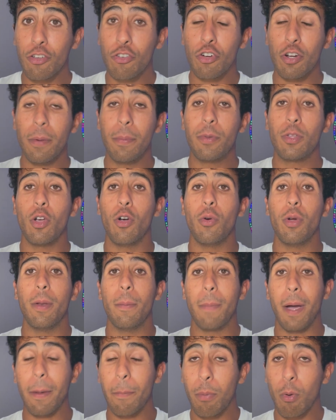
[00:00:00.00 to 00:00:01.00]
crypto in
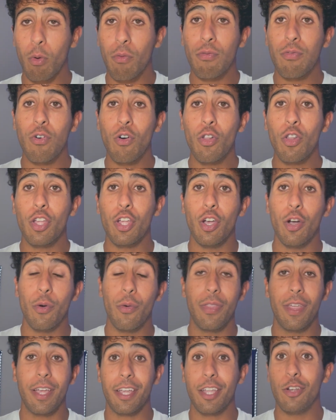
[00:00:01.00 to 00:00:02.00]
my
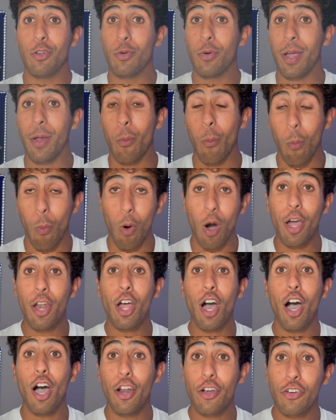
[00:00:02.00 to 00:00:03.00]
portfolio that can do a
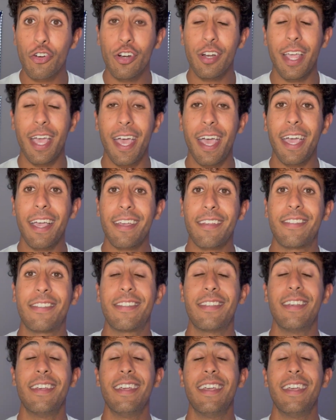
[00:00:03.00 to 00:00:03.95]
100x